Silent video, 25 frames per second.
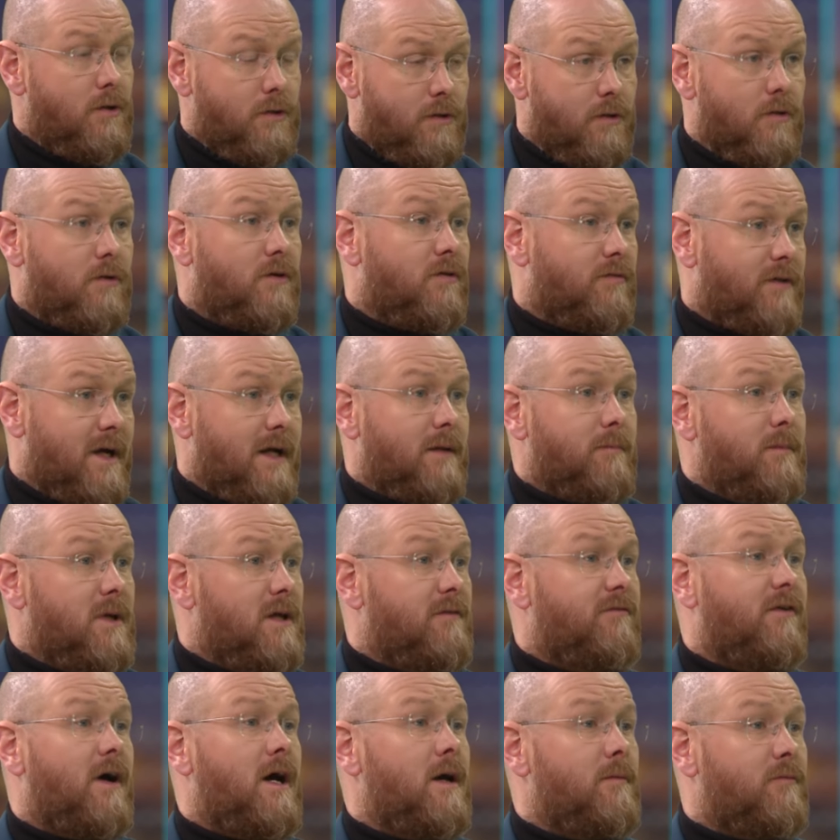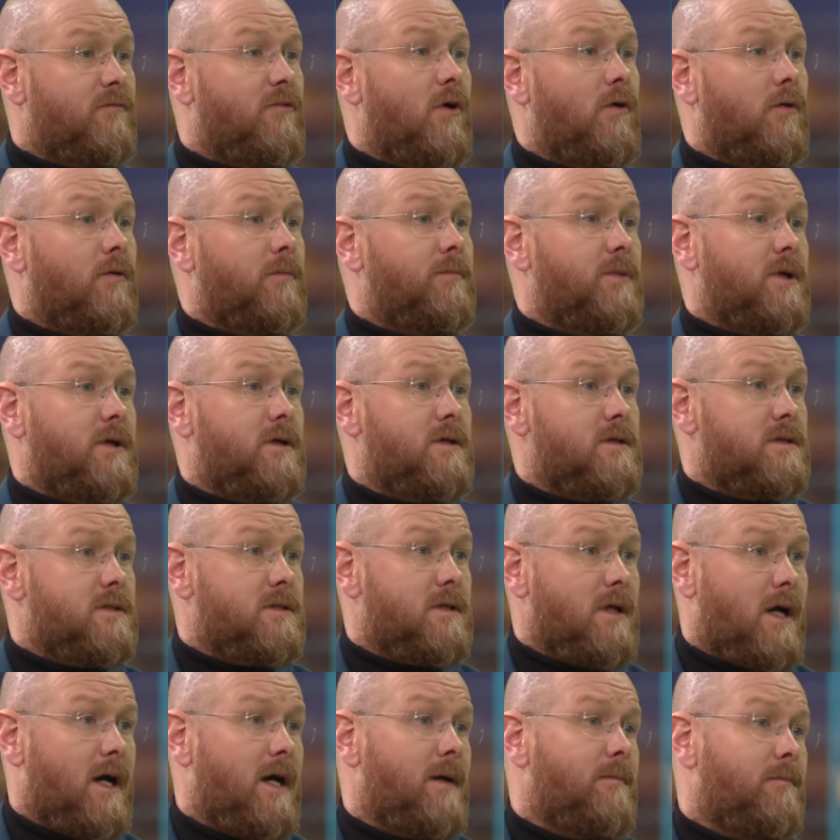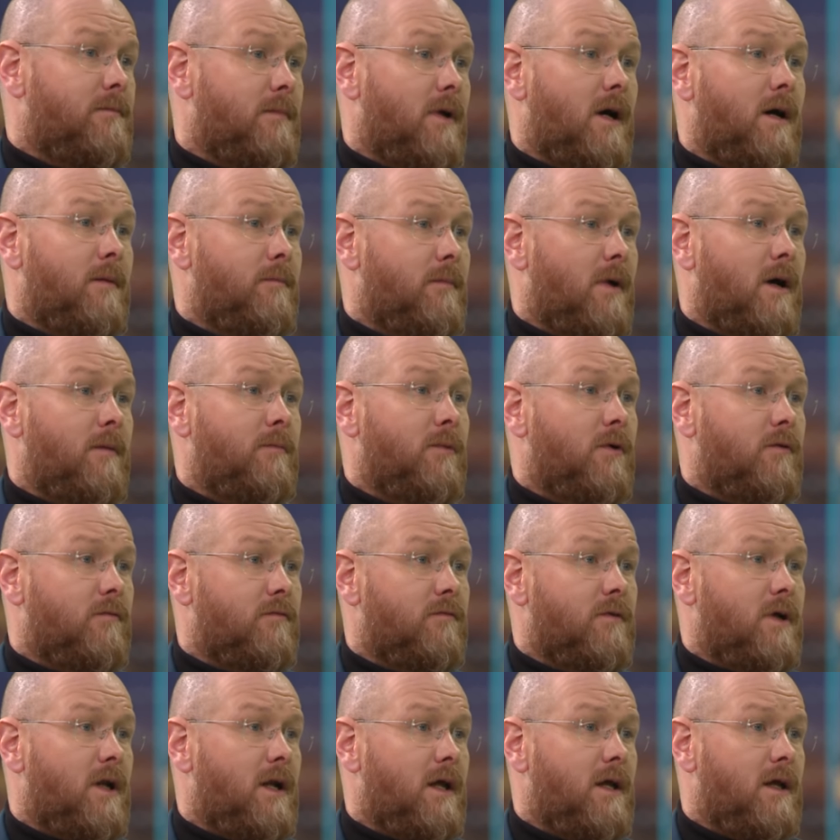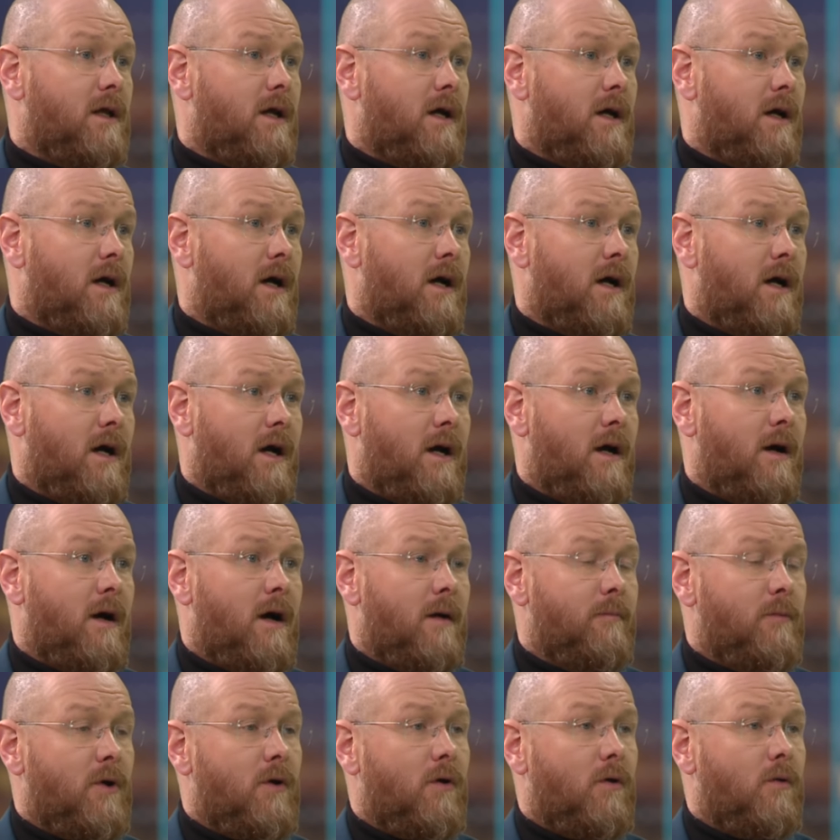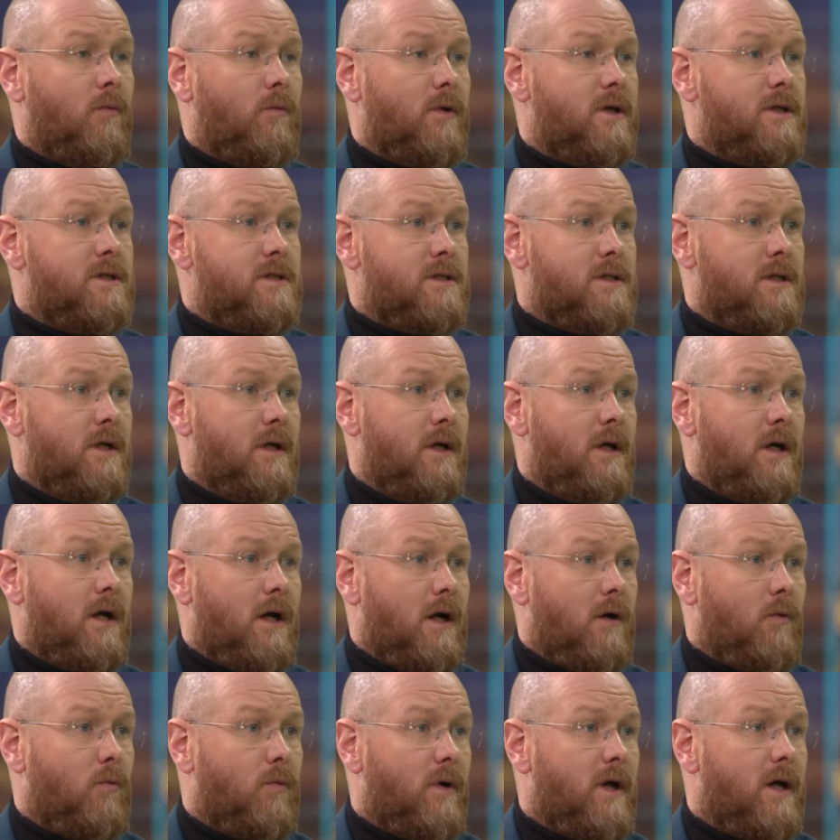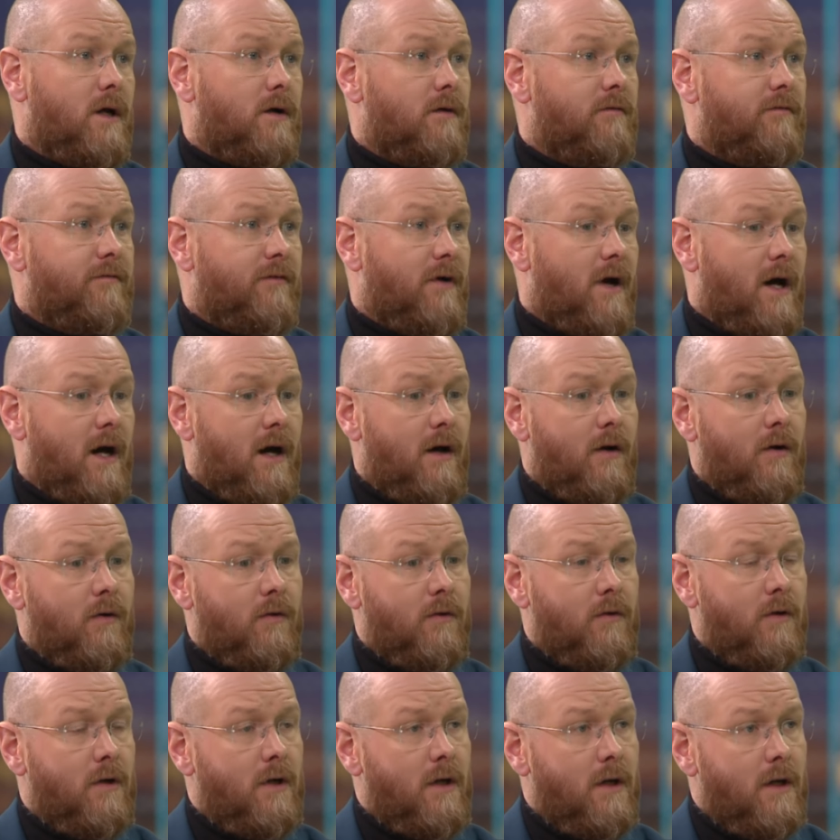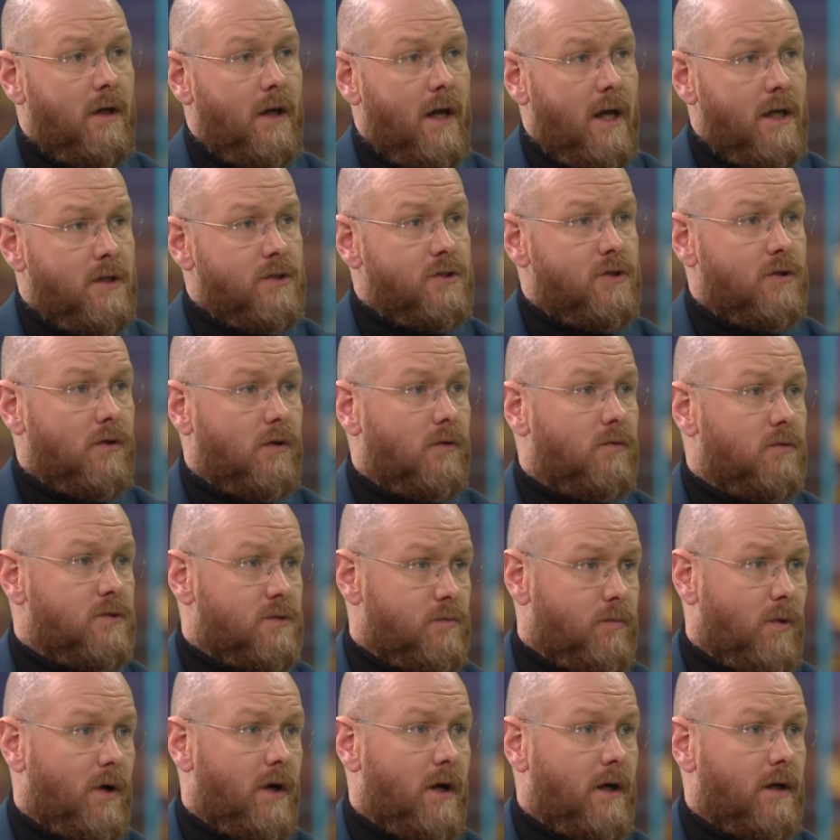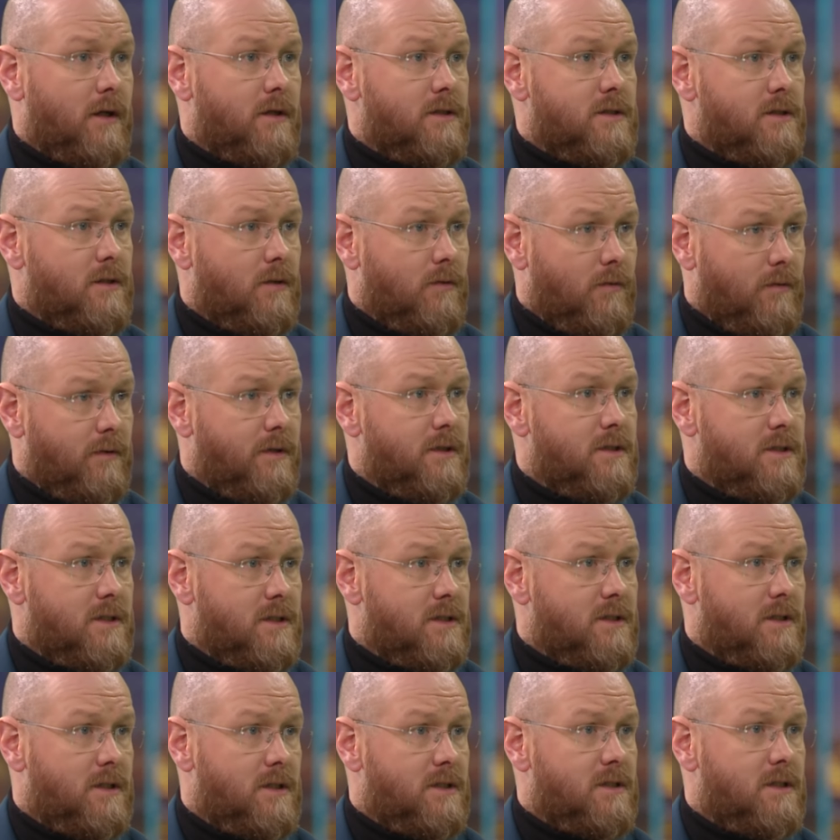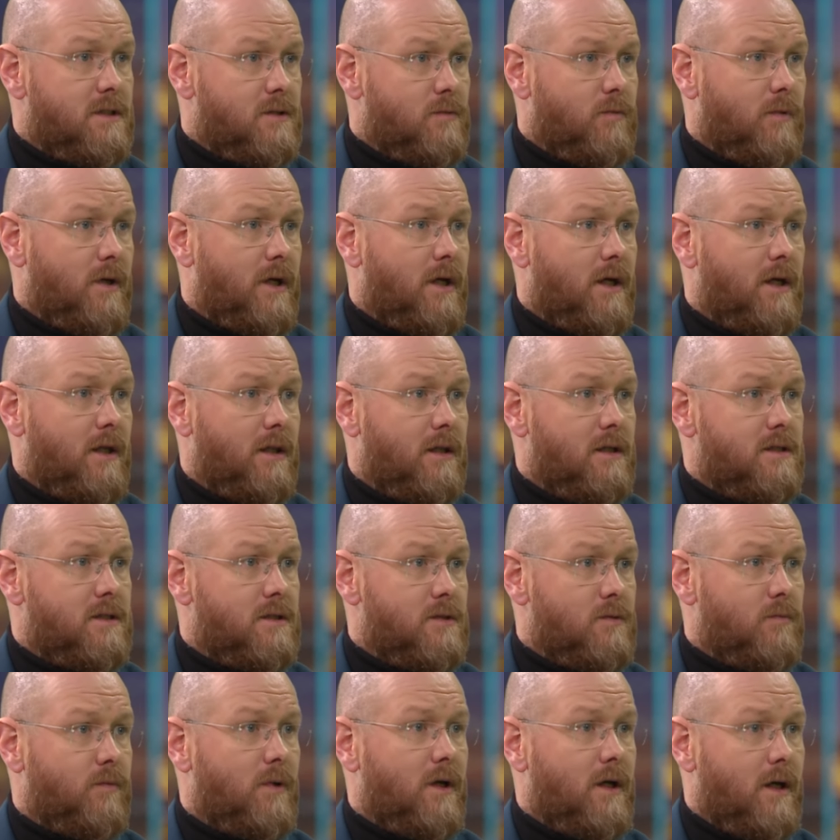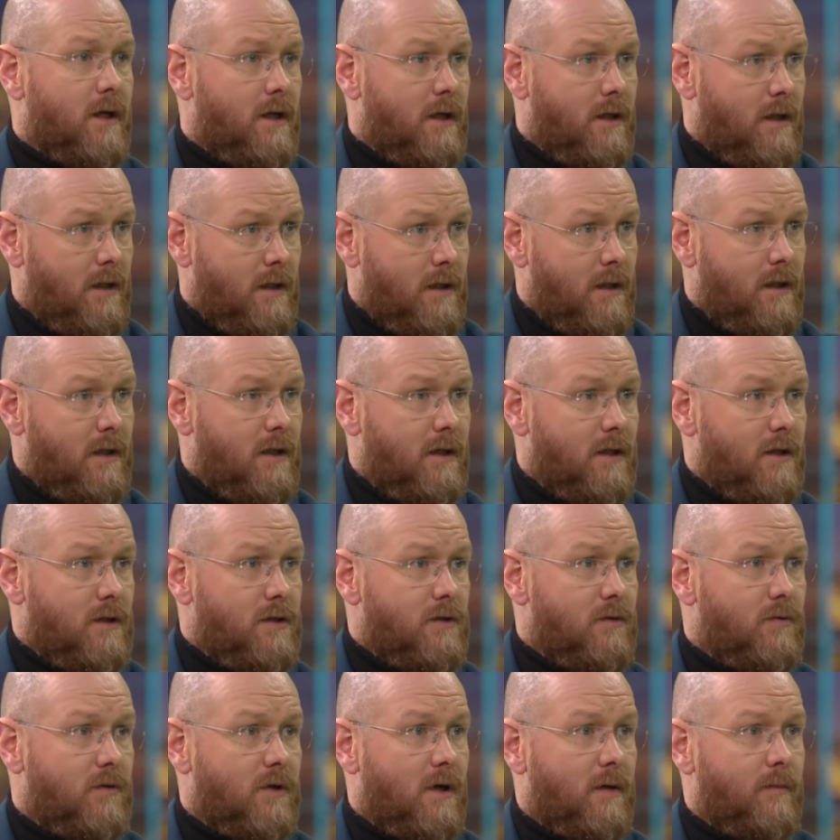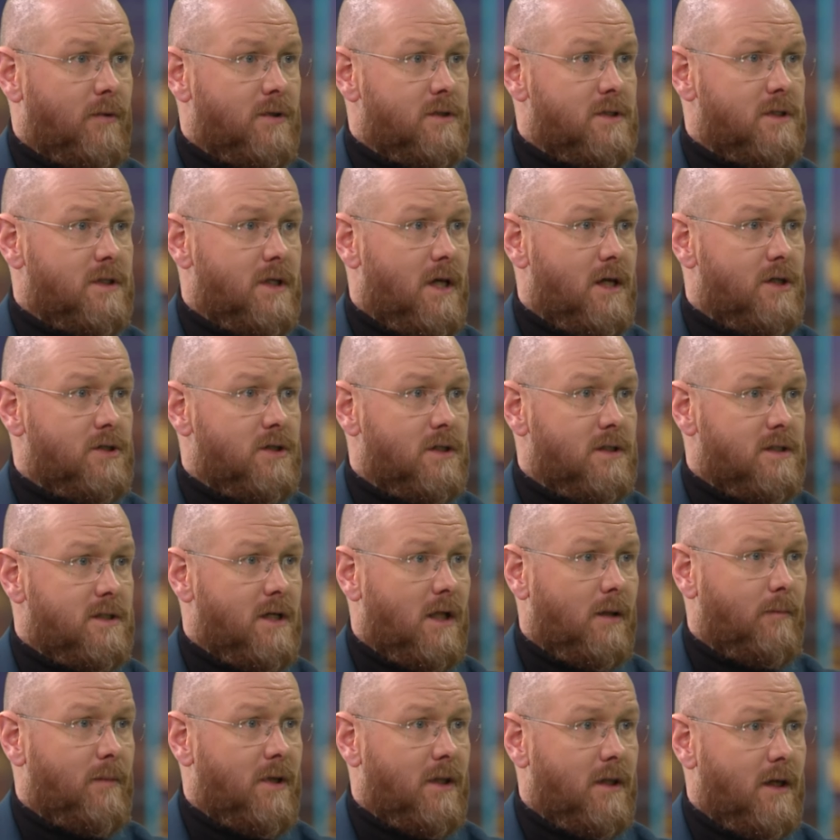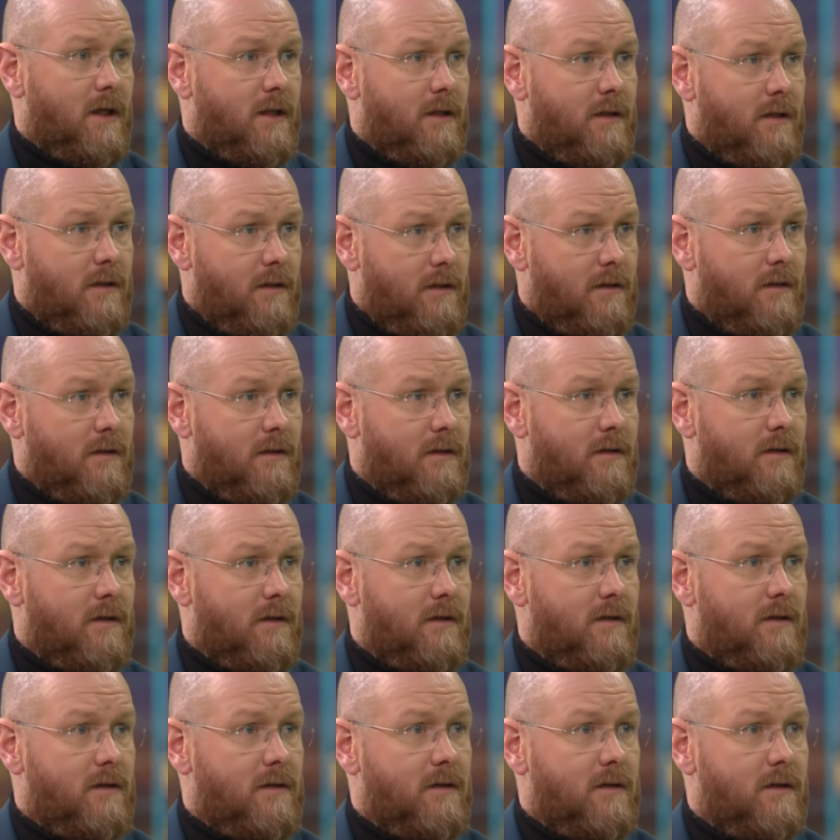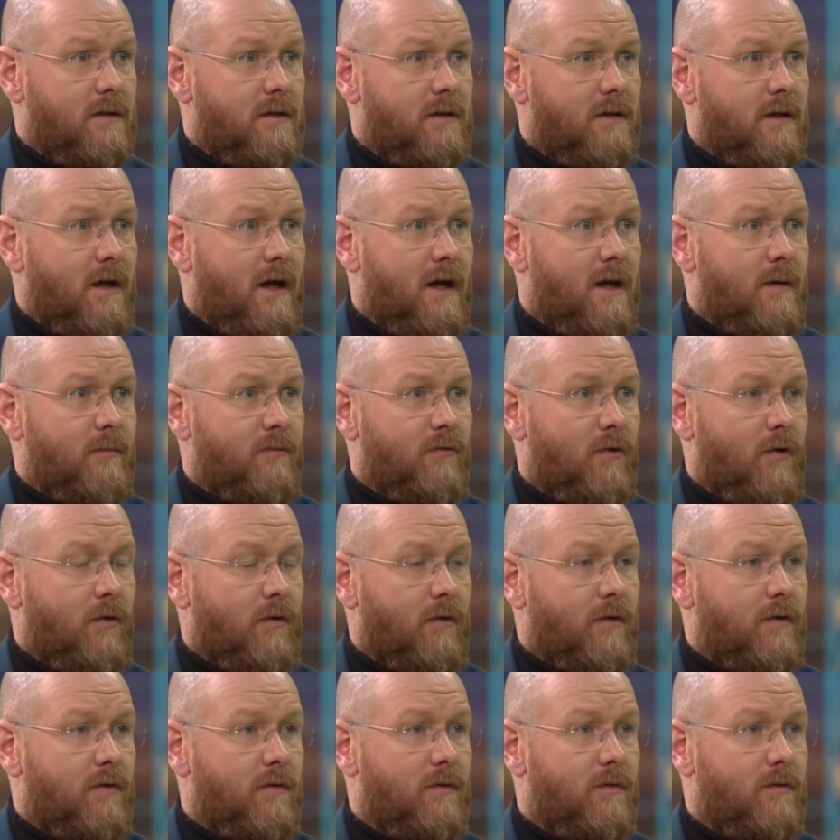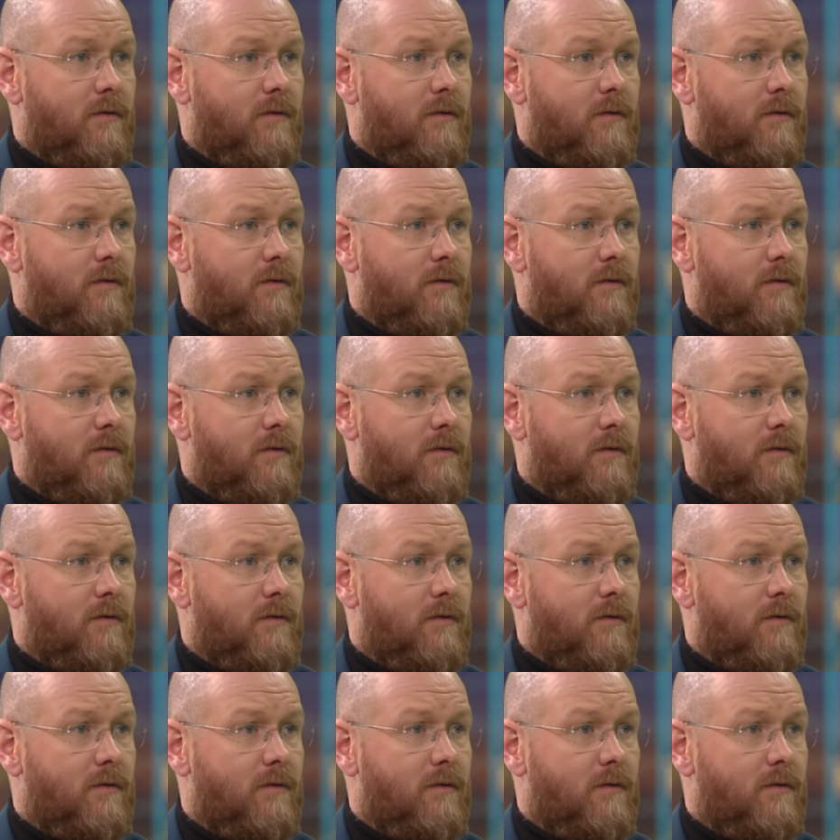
you correct me if I'm wrong because I'm, I'm, I'm not really, uh, I, uh, uh, I'm not always aware of how NGOs work. So this is, this is where, this is where you come on stage and tell me that I am wrong.